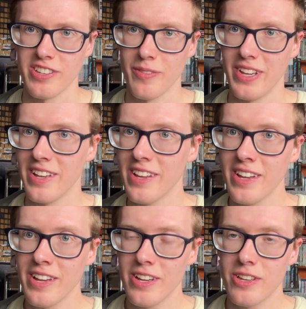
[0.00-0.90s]
I mean,
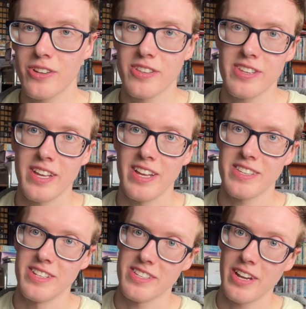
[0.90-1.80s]
you could say that's
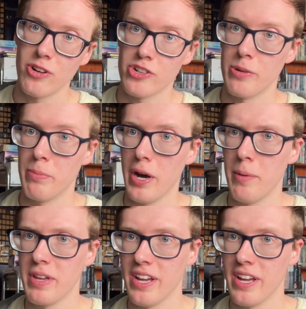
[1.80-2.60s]
nostalgia, but I mean,